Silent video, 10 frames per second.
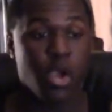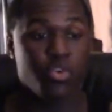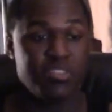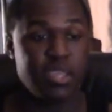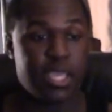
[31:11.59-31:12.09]

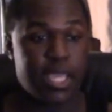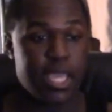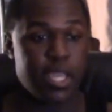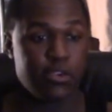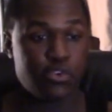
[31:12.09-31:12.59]
critiquing
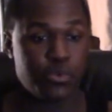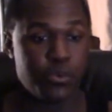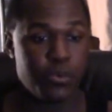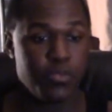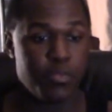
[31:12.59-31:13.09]
it
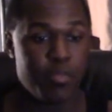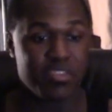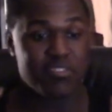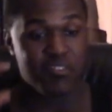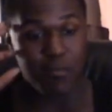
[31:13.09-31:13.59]
to the
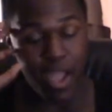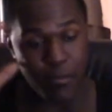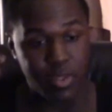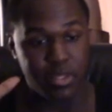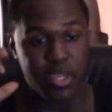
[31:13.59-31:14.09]
best of my
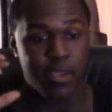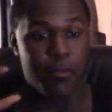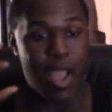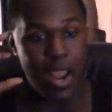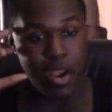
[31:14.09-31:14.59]
ability and
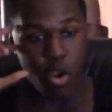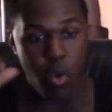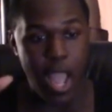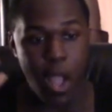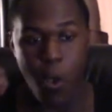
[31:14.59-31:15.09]
my
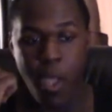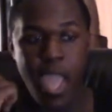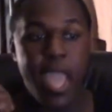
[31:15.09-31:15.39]
know-how.